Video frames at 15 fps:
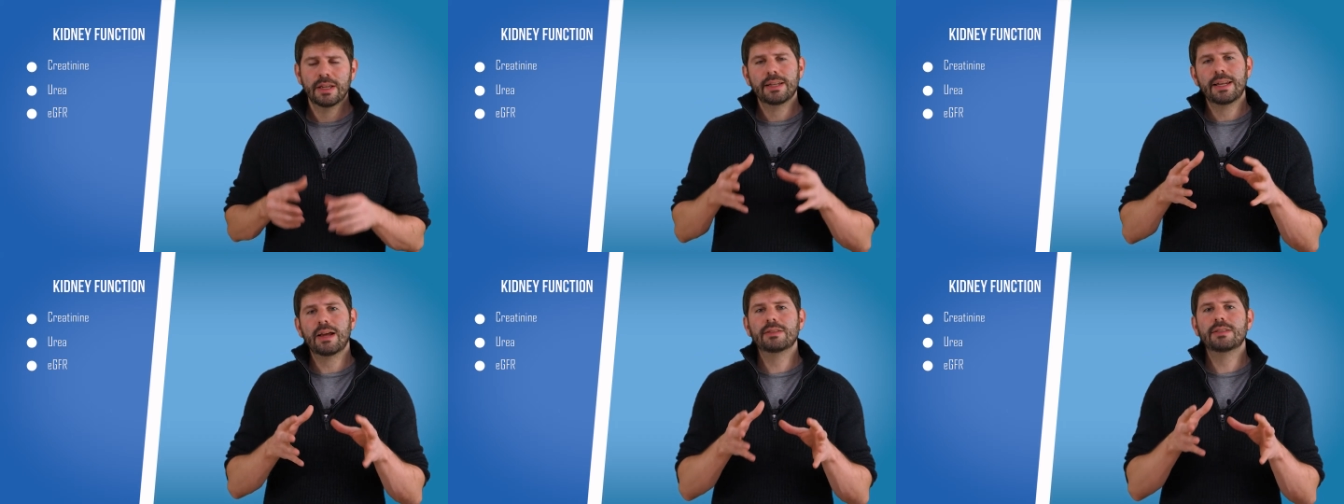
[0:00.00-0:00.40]

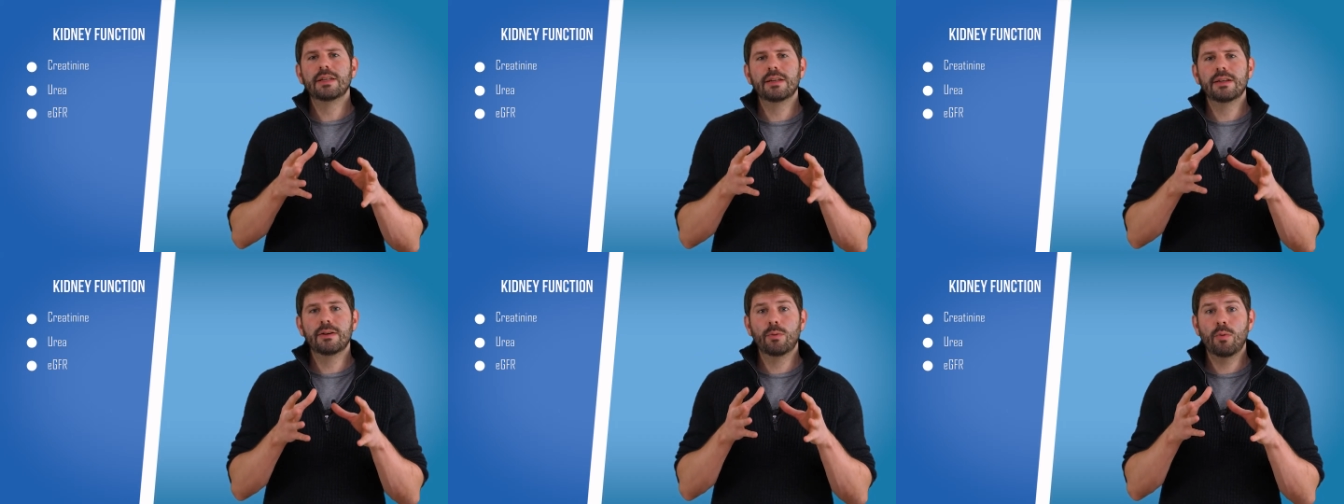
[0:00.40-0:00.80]
Now,
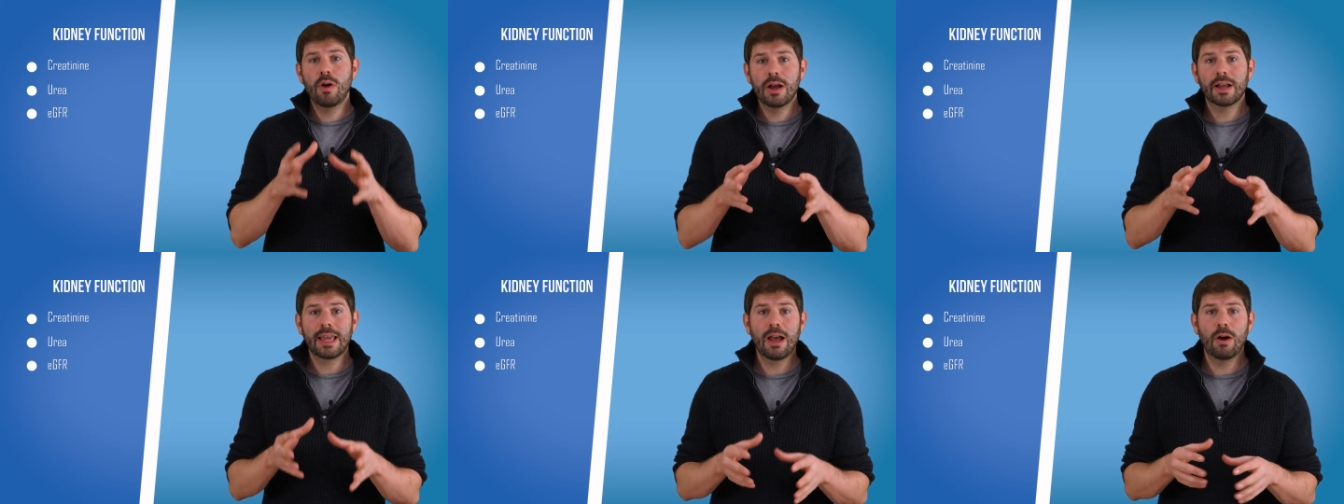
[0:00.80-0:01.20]
to
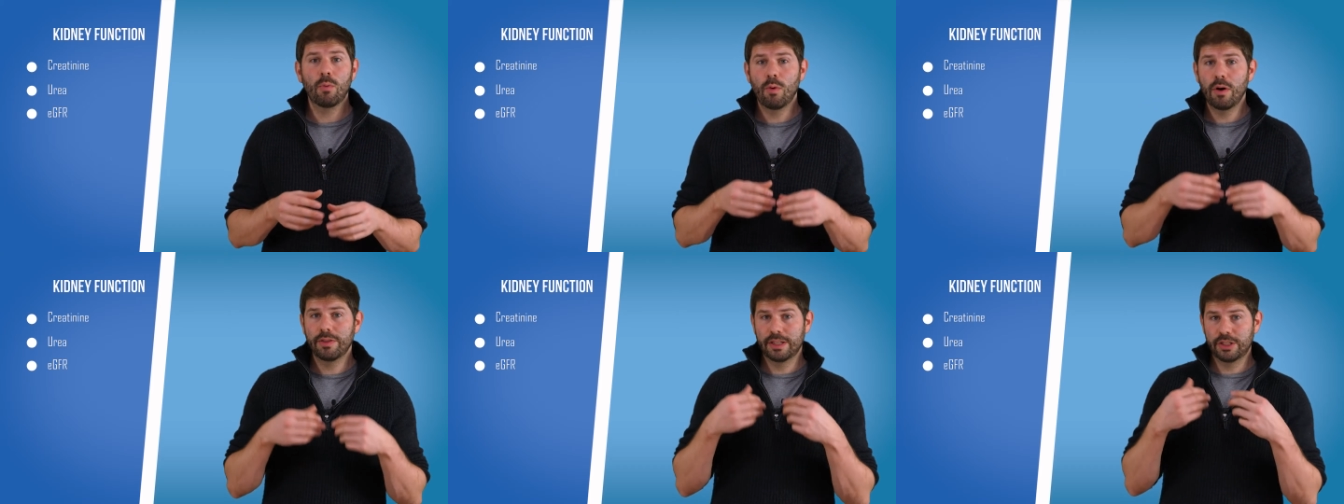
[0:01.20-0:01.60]
work out
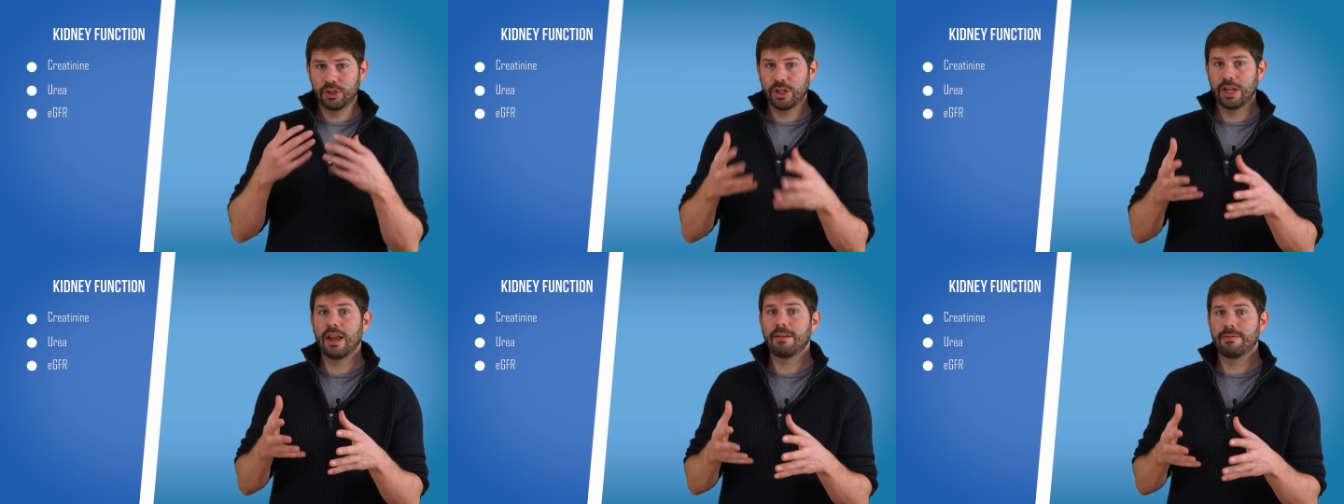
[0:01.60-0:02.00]
what the
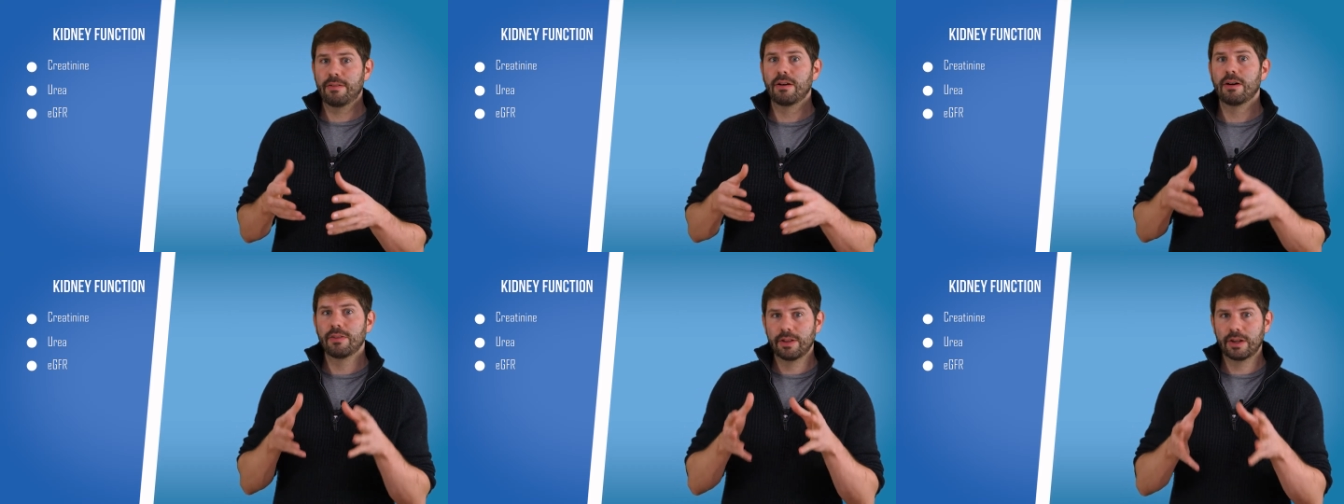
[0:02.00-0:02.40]

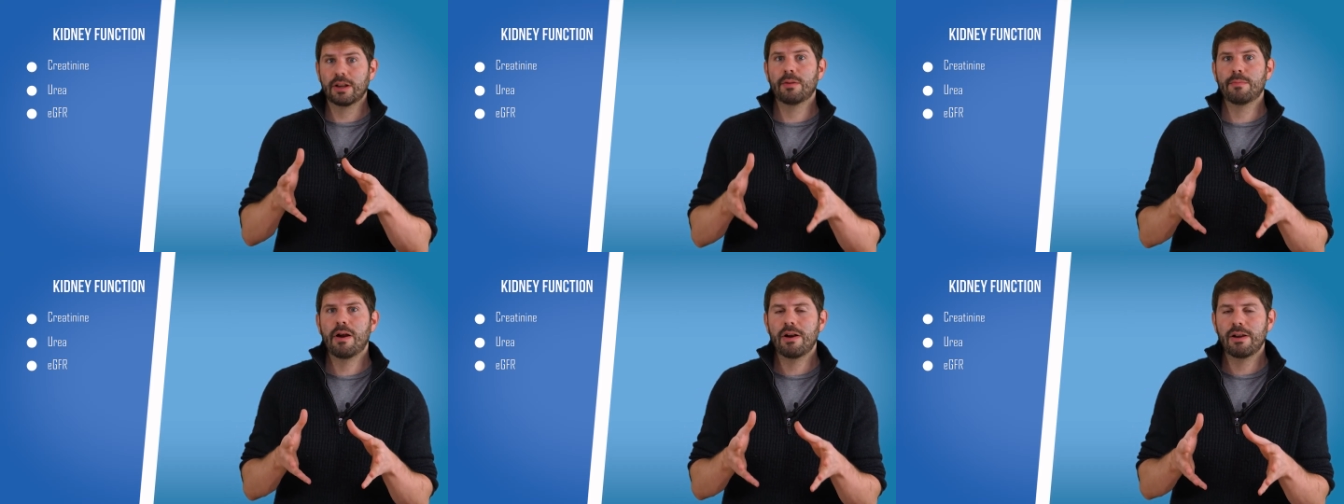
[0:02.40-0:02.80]
GFR, the
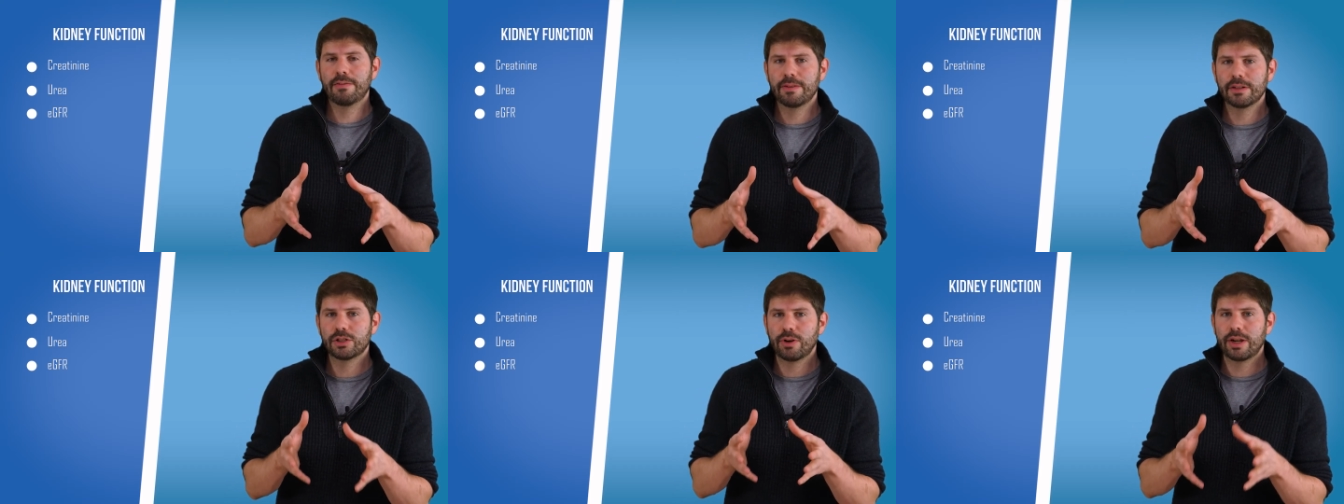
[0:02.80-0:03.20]
glomerular
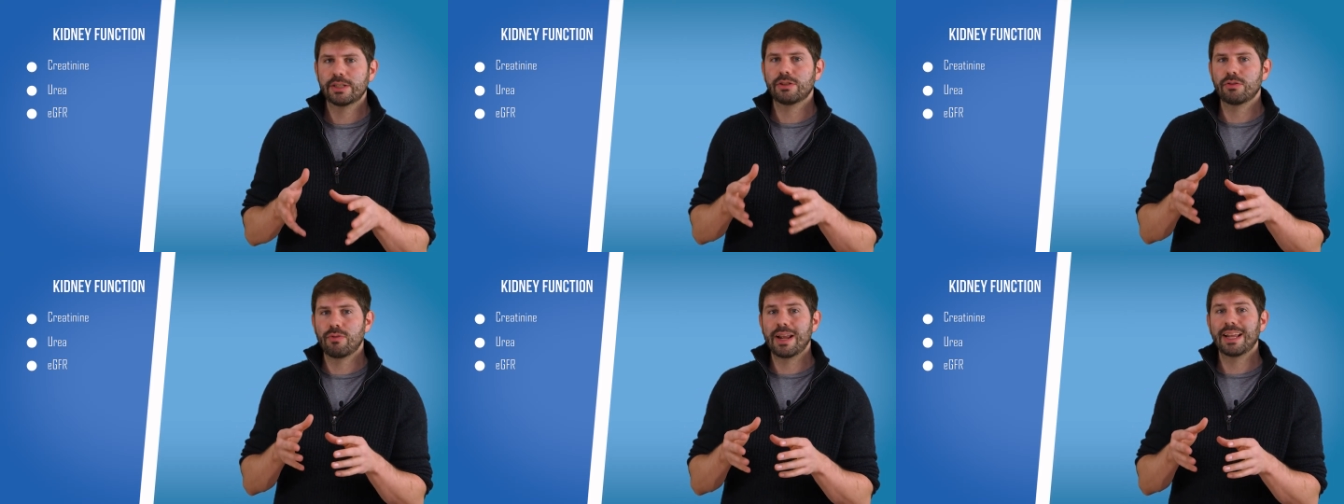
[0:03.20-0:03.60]

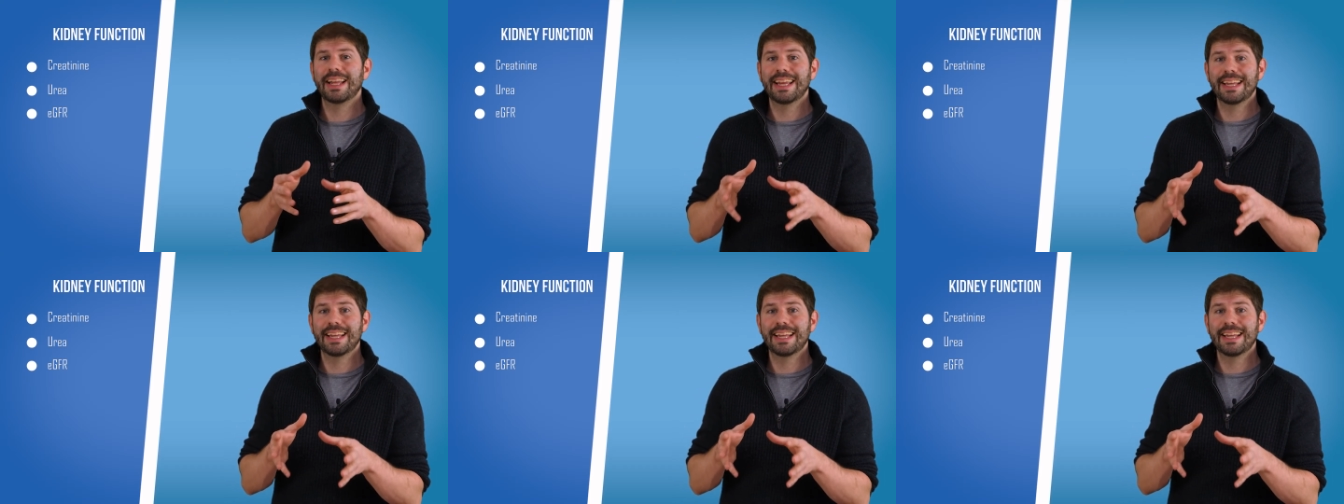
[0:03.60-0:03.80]
filtration rate,